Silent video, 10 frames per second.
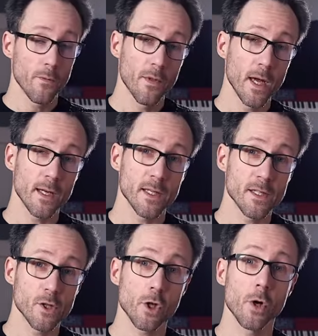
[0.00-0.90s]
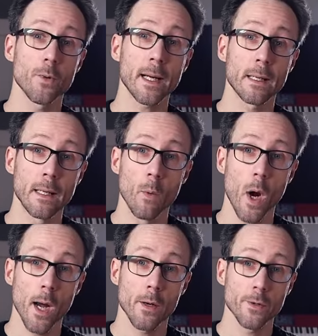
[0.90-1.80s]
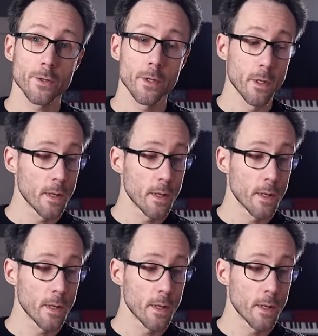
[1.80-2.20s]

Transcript: that is correctly wired.